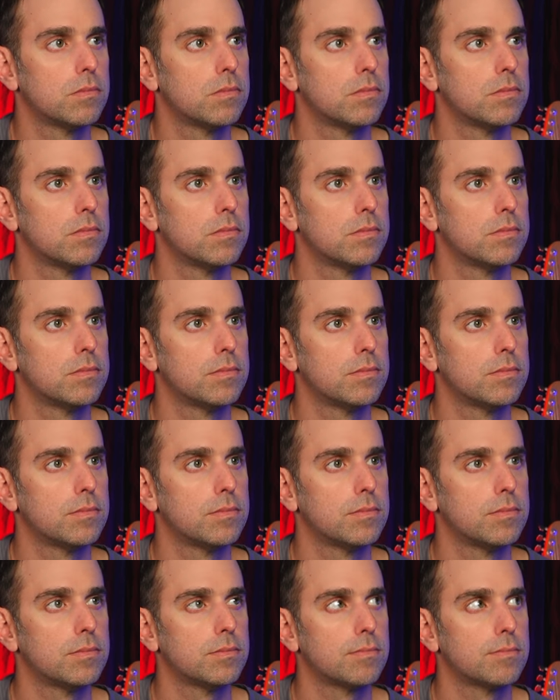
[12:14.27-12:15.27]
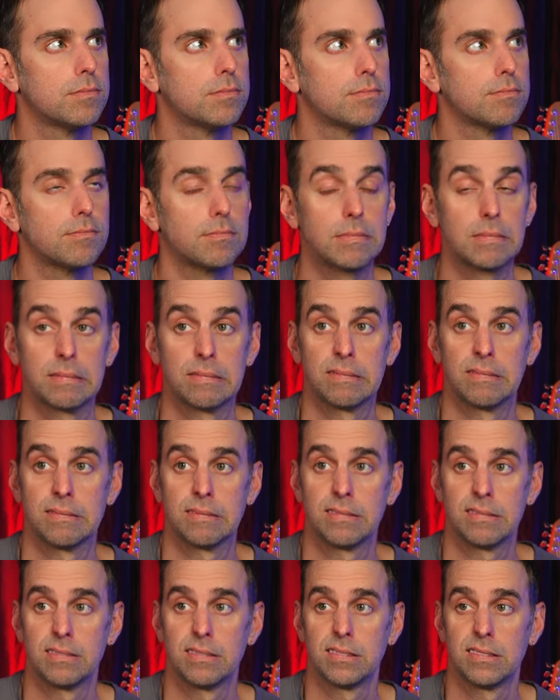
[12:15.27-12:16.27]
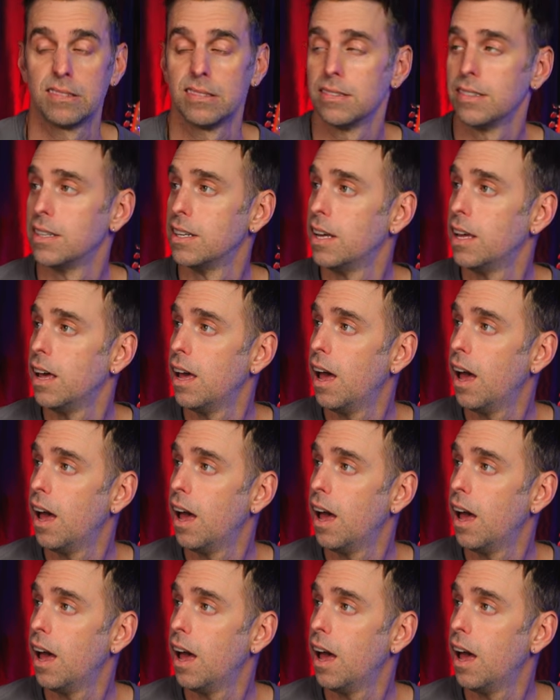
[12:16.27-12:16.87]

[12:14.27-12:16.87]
(silence)